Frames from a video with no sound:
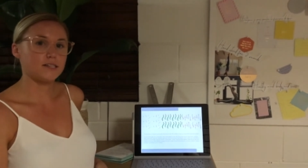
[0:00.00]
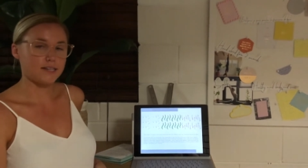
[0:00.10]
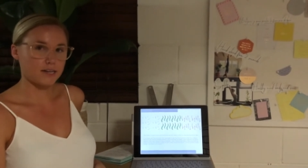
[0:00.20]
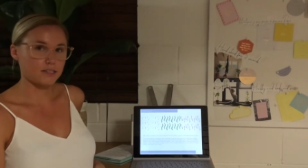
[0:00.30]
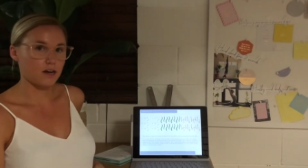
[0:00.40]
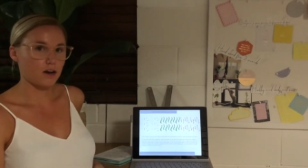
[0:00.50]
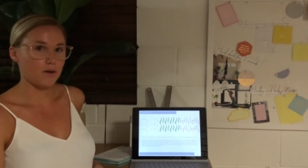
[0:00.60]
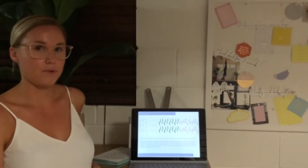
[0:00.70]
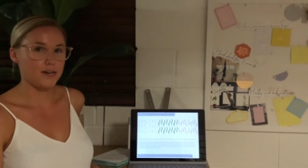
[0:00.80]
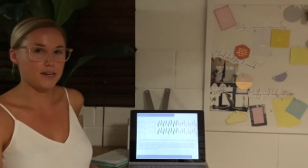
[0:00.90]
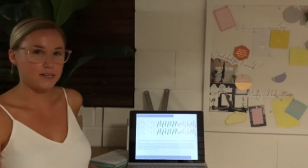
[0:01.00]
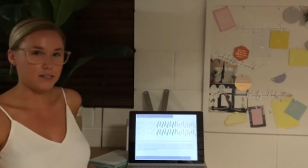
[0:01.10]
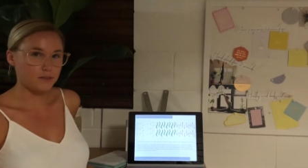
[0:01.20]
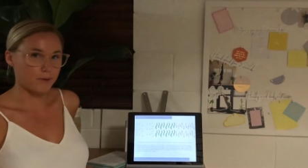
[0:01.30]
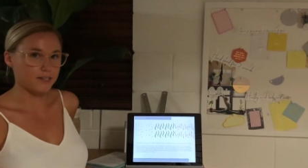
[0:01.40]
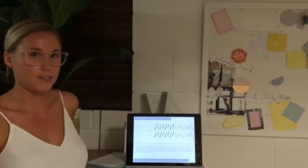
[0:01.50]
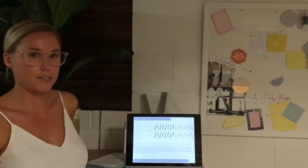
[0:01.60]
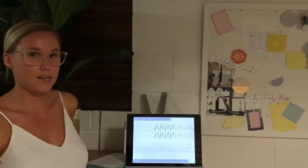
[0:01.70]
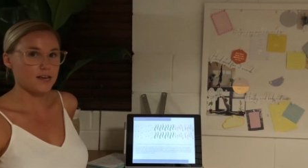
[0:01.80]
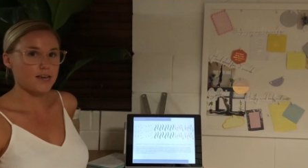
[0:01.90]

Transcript: the textile company had expressed